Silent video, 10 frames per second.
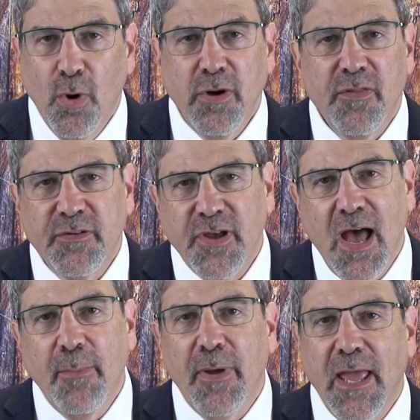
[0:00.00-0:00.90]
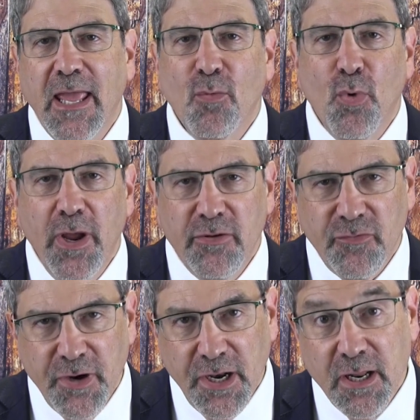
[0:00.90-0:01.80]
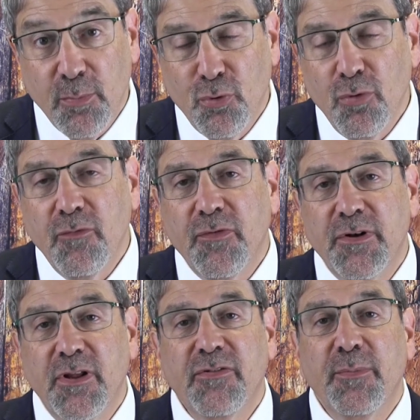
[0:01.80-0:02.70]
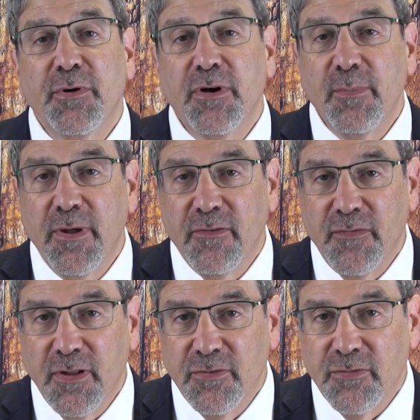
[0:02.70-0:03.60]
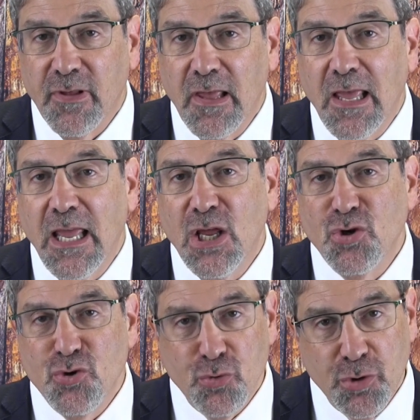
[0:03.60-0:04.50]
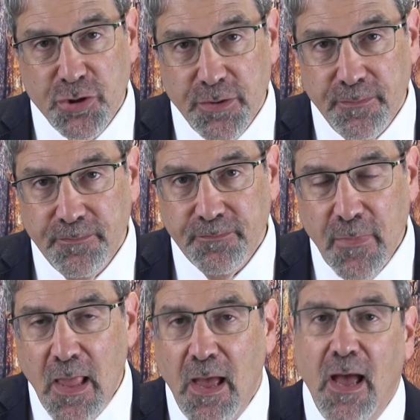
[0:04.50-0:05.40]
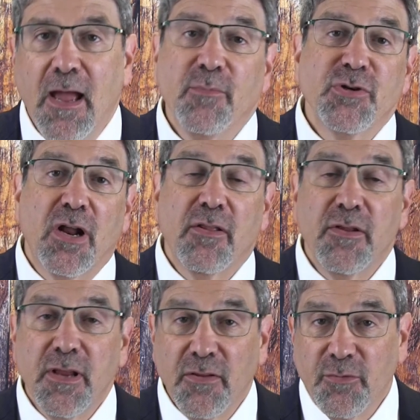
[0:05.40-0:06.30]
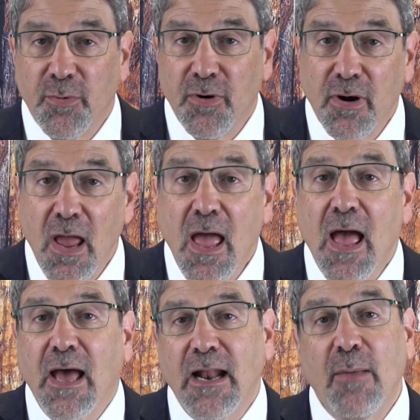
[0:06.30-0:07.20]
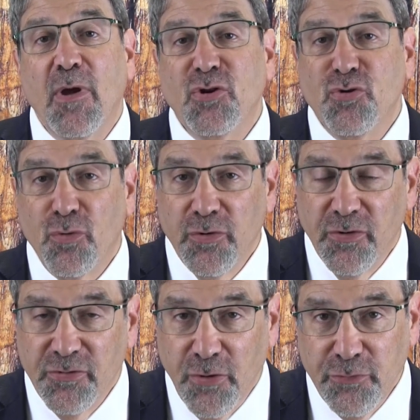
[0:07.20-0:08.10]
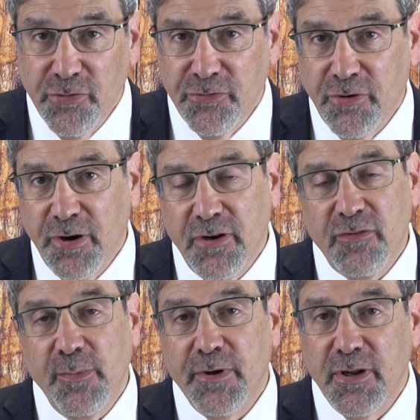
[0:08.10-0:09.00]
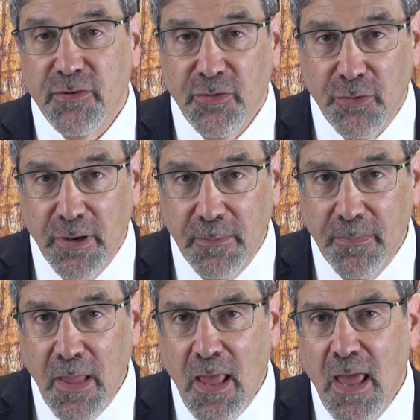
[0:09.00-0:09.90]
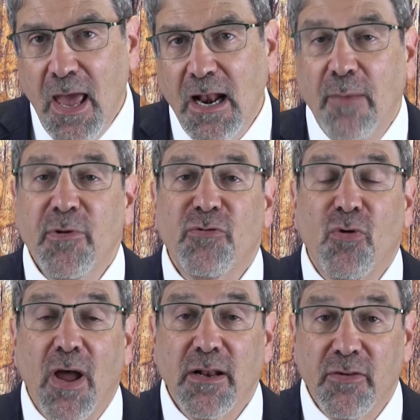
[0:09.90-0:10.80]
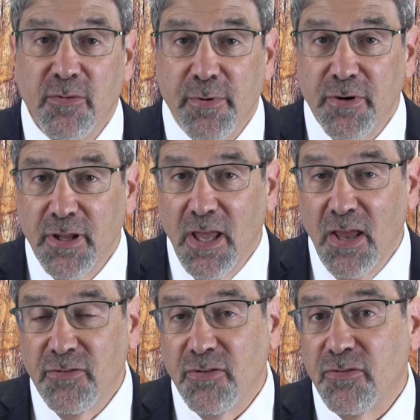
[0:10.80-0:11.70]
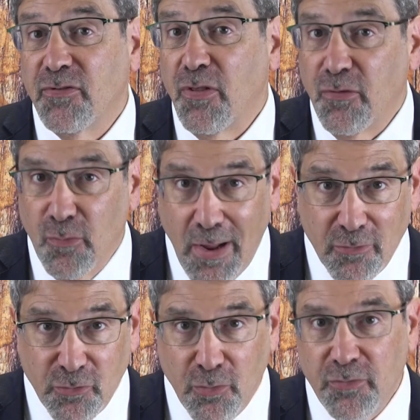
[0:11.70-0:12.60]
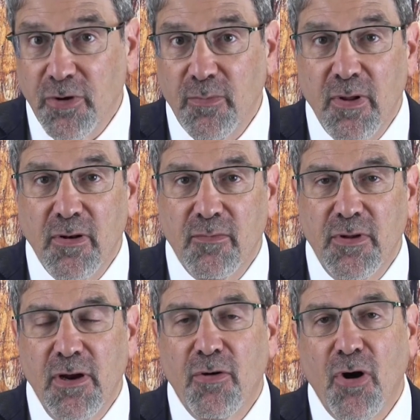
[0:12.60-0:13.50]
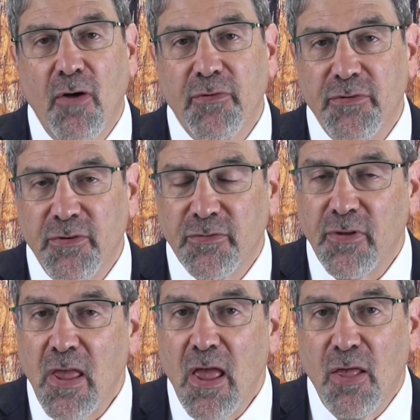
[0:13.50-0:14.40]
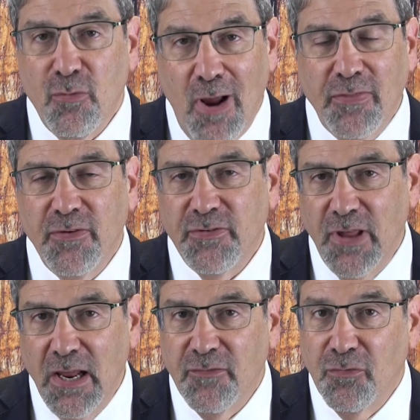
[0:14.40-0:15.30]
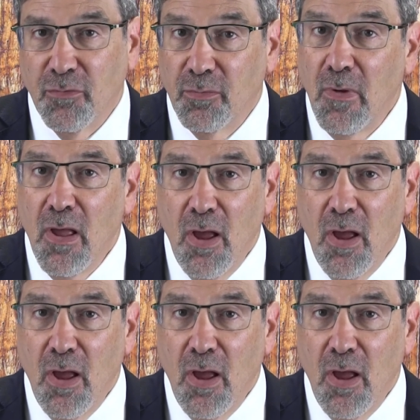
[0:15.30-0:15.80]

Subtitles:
What are the top 8 ways for getting approved for disability benefits in Georgia? Hi, I'm Jonathan Ginsberg, and I'm a Georgia Social Security disability attorney. And I've been trying disability cases throughout Georgia and hearing offices throughout the state for